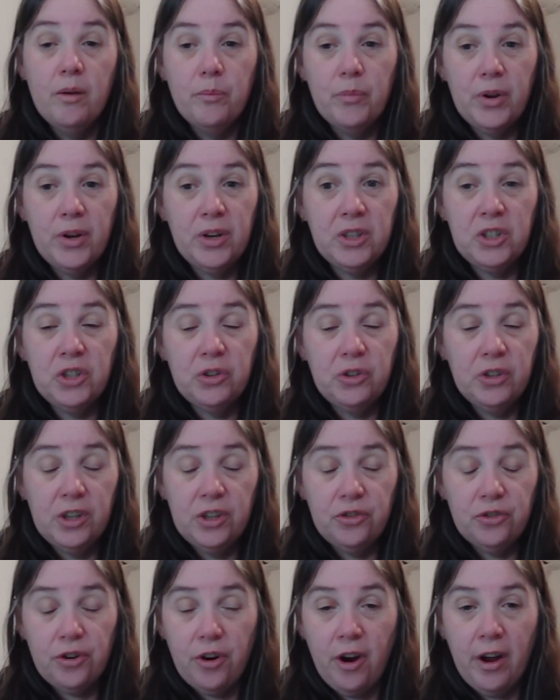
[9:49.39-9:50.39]
But until
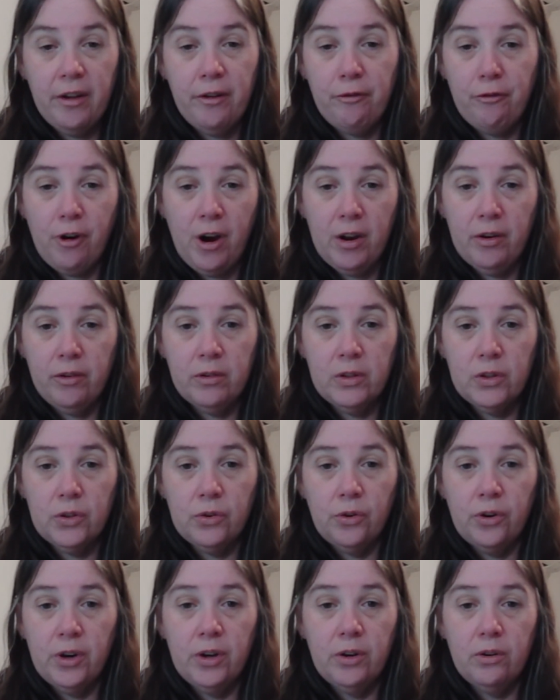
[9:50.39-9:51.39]
you try a fragrance
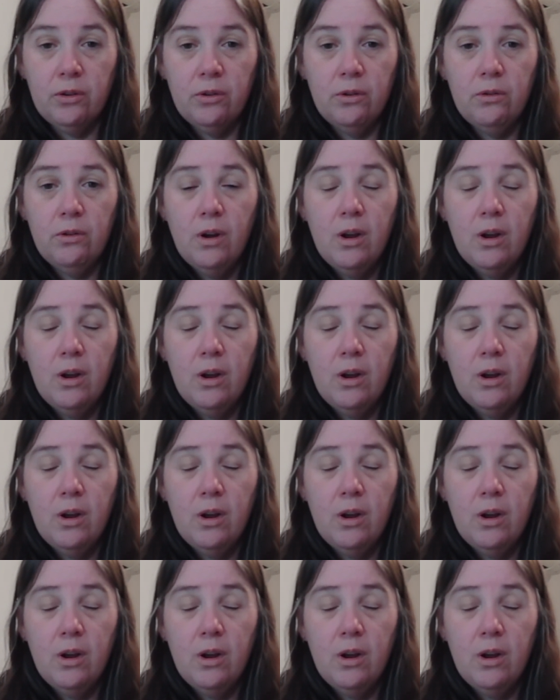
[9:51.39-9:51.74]
oil